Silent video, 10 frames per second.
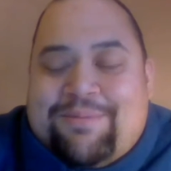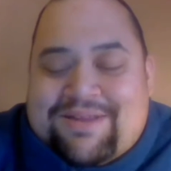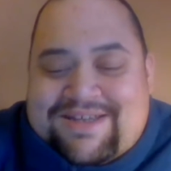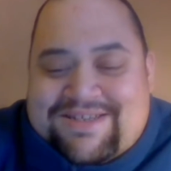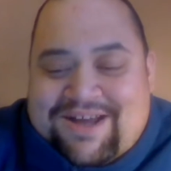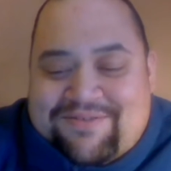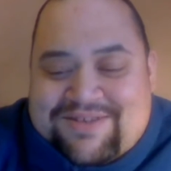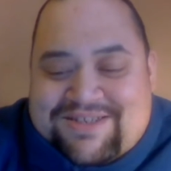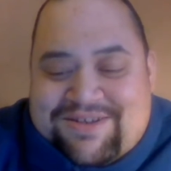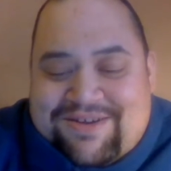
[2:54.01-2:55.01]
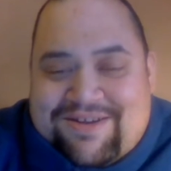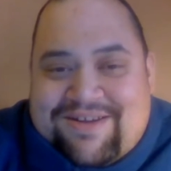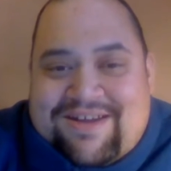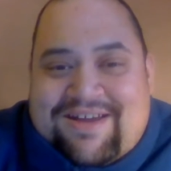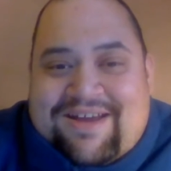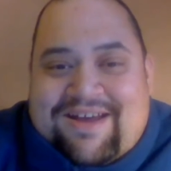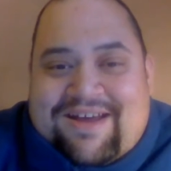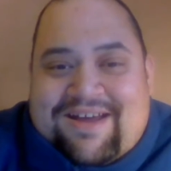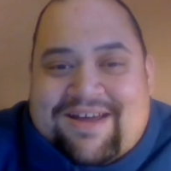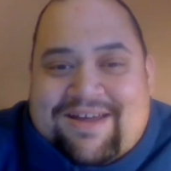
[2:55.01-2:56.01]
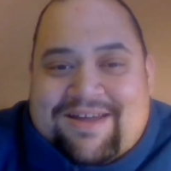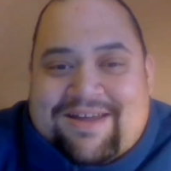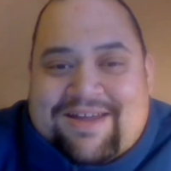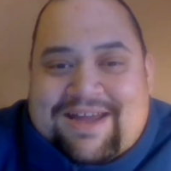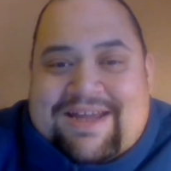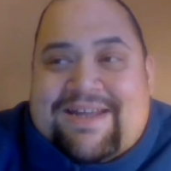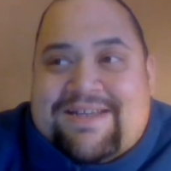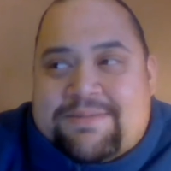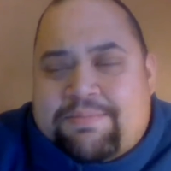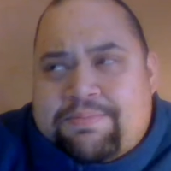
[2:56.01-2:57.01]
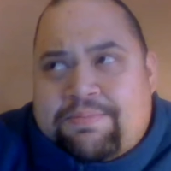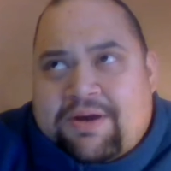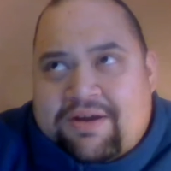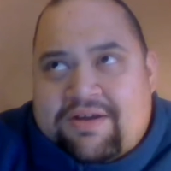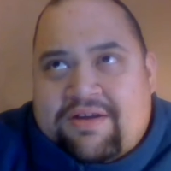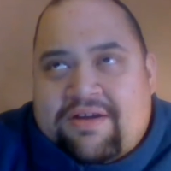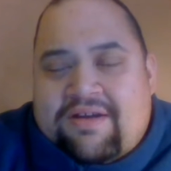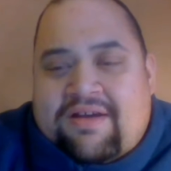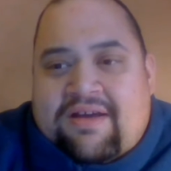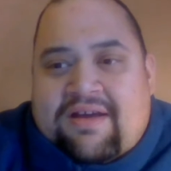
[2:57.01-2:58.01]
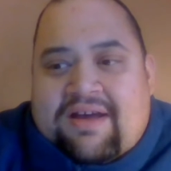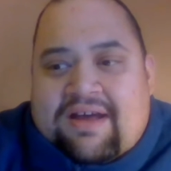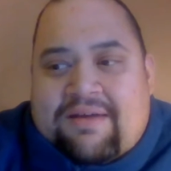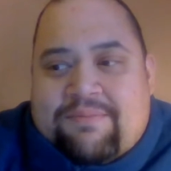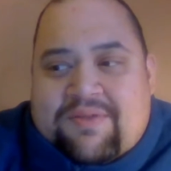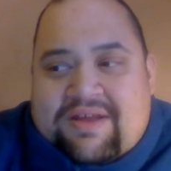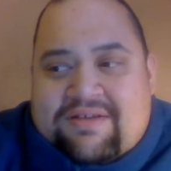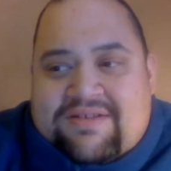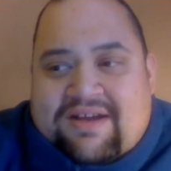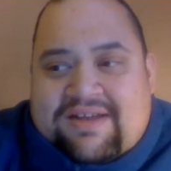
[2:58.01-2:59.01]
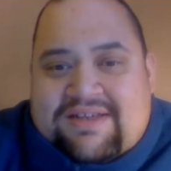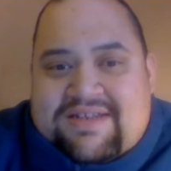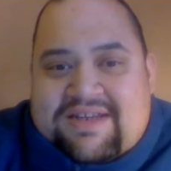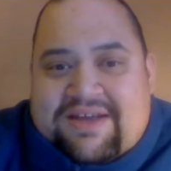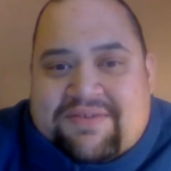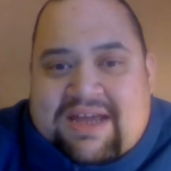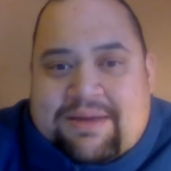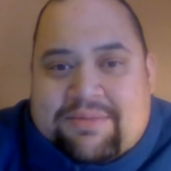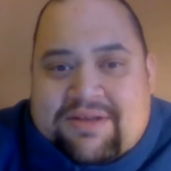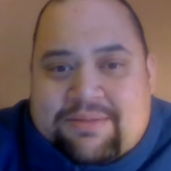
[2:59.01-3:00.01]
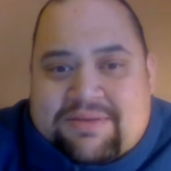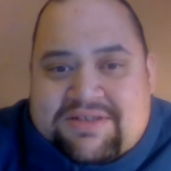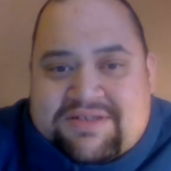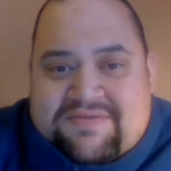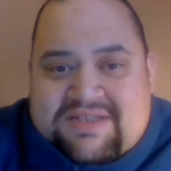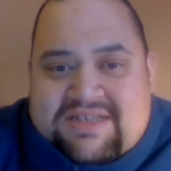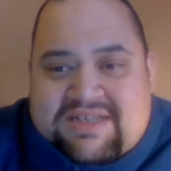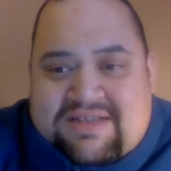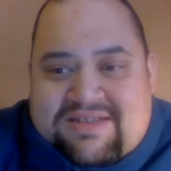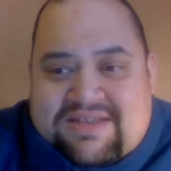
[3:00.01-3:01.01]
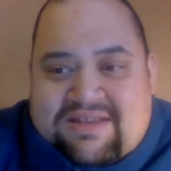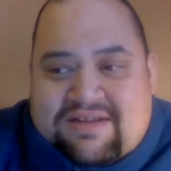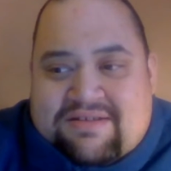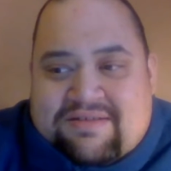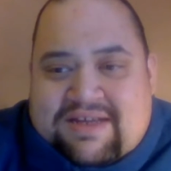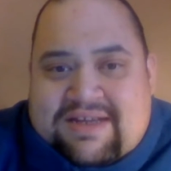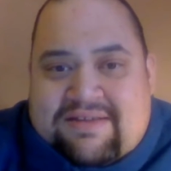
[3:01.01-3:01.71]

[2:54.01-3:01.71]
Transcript: police officer and his partner that are talking to Nev Campbell in a bunch of the scenes in their